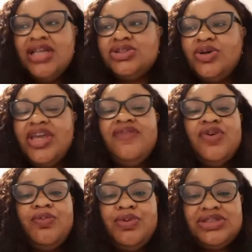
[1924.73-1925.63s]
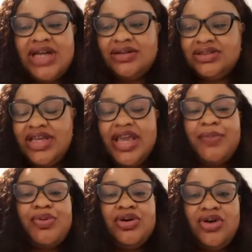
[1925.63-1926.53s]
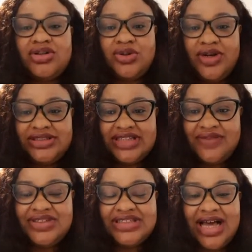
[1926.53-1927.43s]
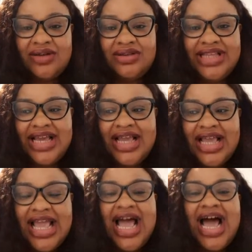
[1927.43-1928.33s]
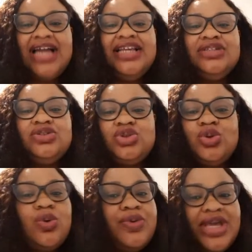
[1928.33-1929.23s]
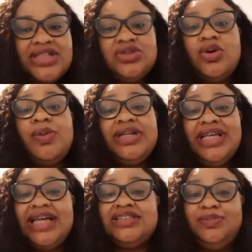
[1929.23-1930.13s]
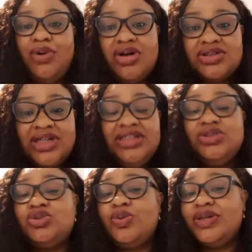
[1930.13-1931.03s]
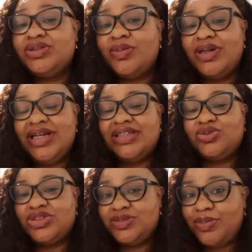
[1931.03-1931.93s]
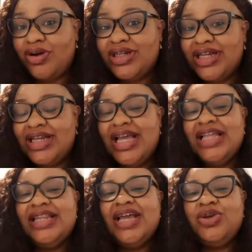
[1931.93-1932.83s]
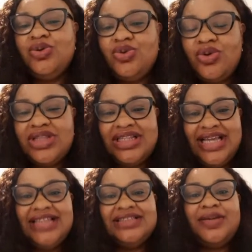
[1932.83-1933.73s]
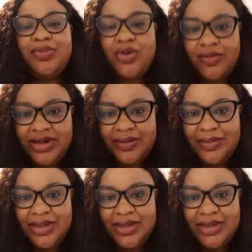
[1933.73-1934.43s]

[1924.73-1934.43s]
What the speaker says: So if you put out a product or a service out there, and in 2 weeks nobody has bought, and in 2 weeks nobody has responded, then you know that there is a problem.